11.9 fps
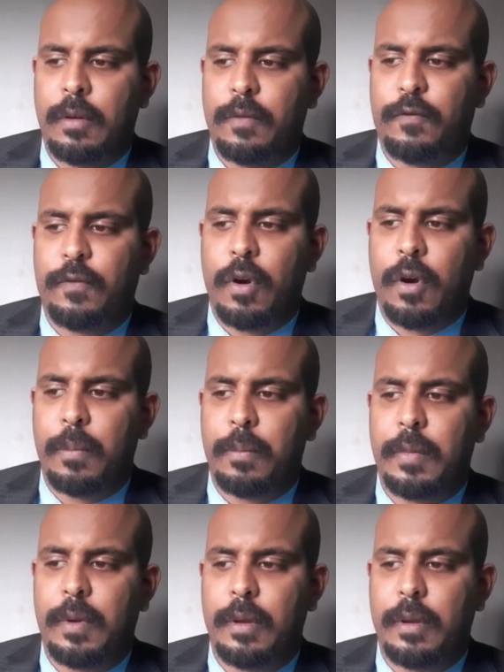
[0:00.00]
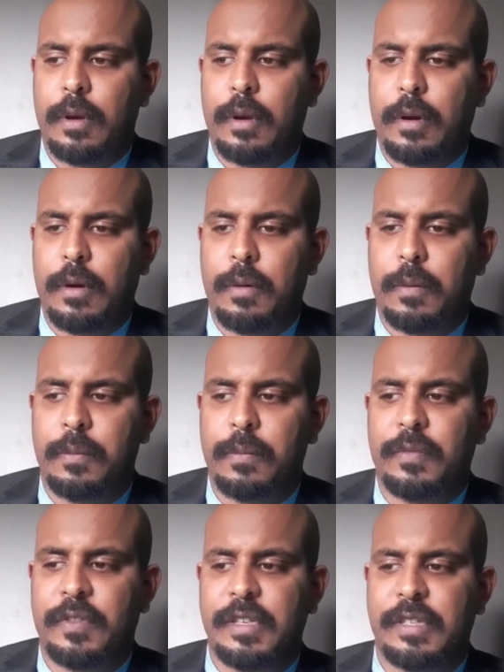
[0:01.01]
from
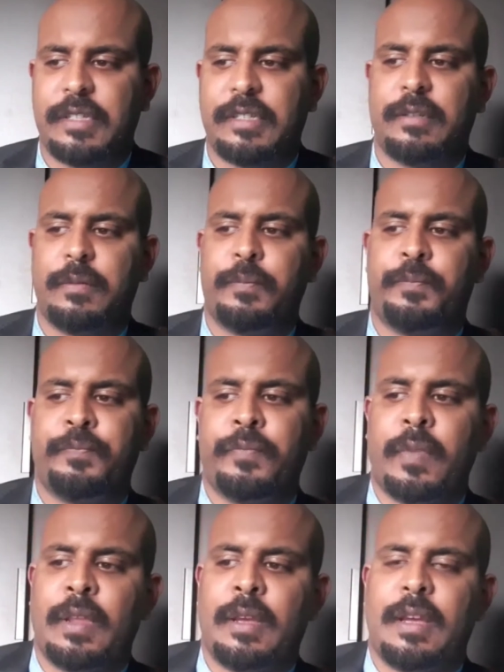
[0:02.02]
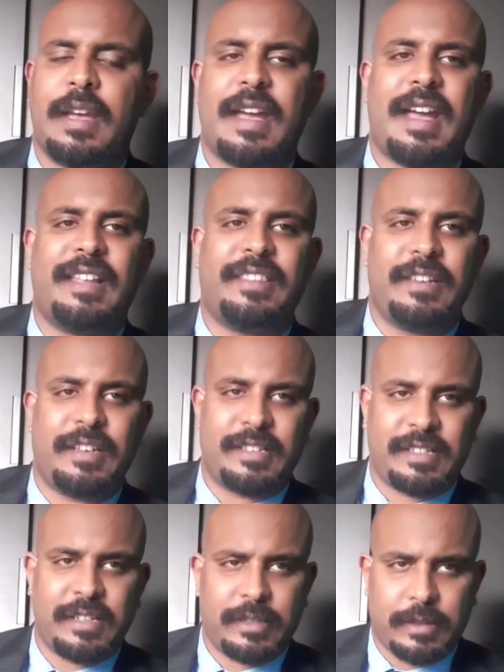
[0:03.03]
this ethnic
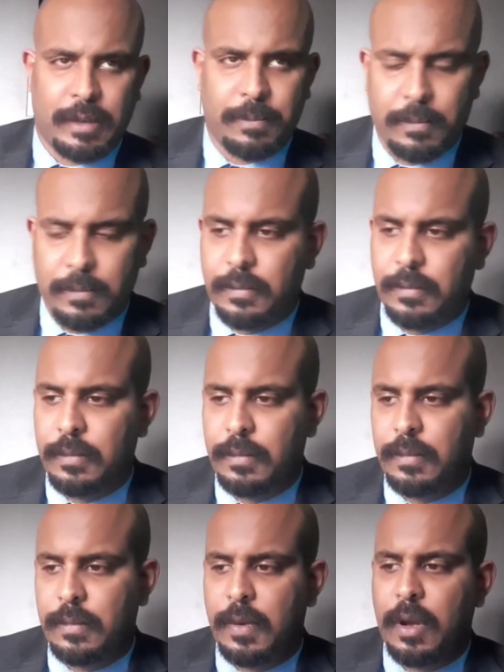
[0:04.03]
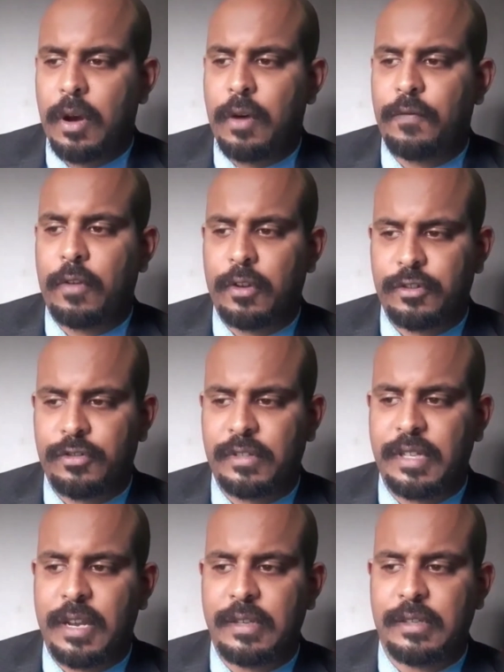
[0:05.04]
system of
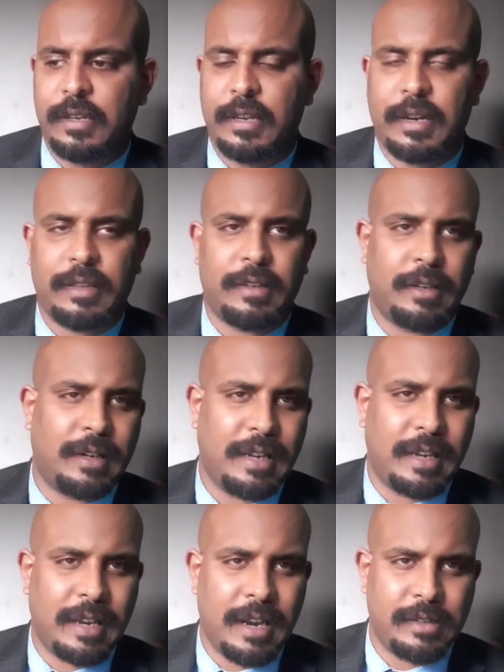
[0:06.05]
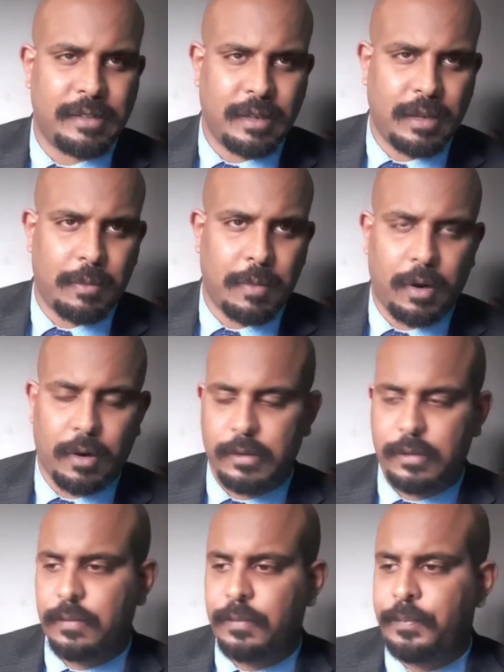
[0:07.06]
ostracizing and ethnically cleansing Amharas.